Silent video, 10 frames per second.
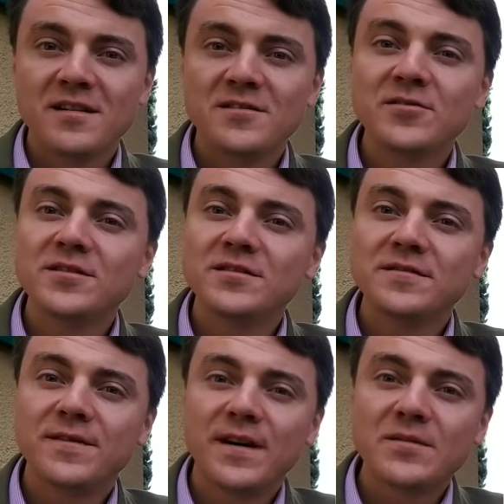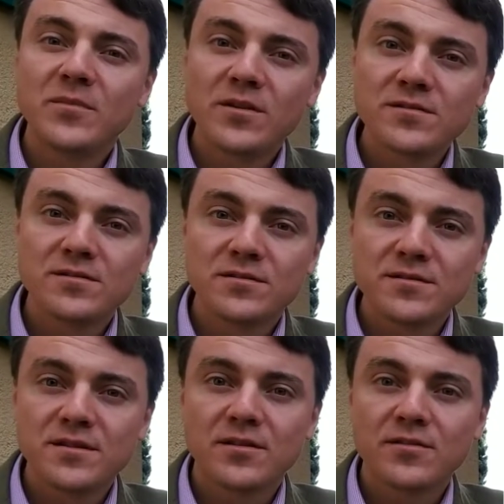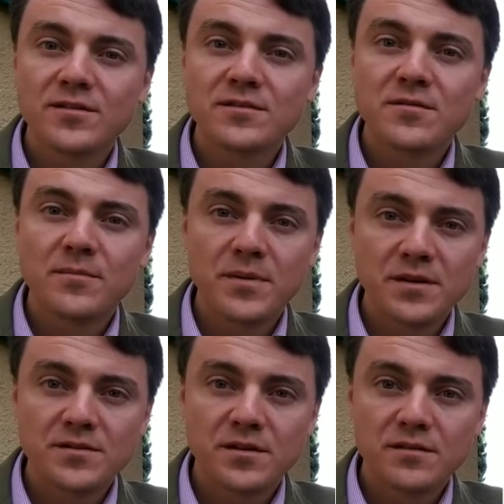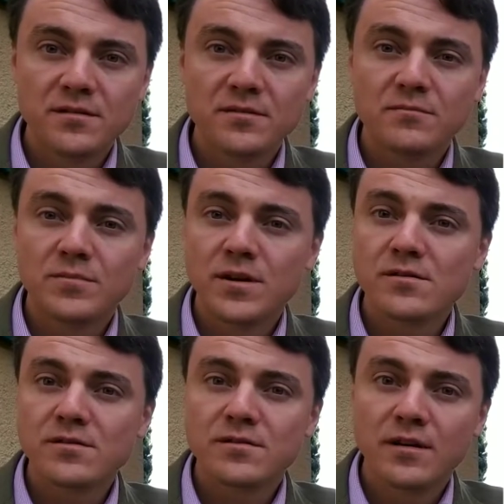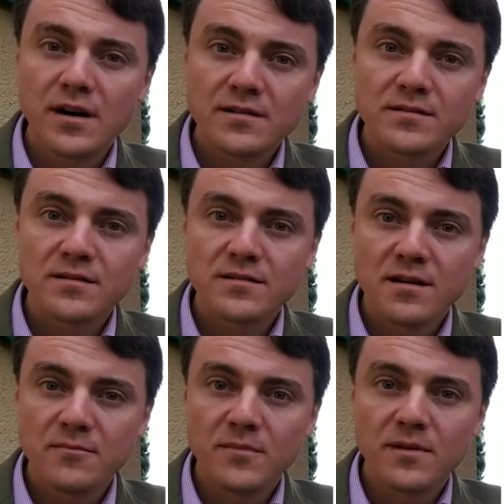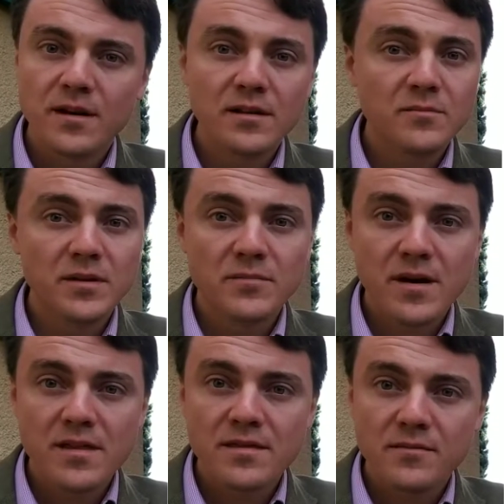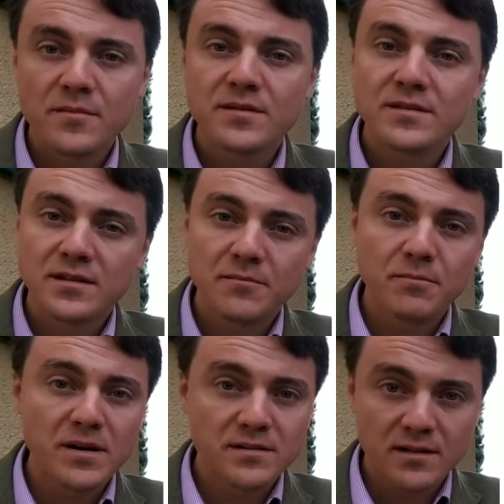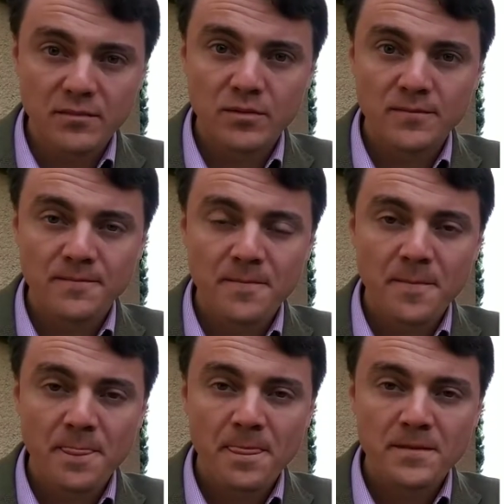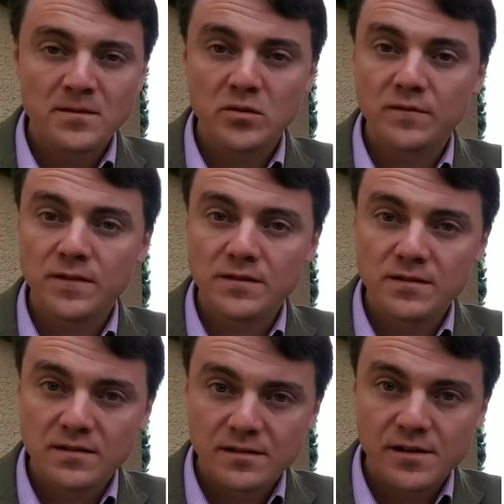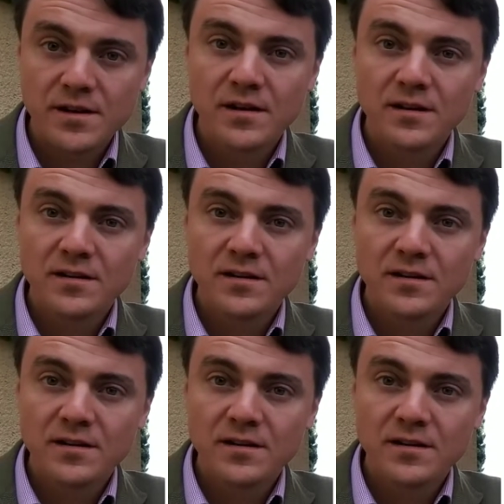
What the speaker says: you can define modules according to the picture, prioritize them, and implement them step by step. So if necessary,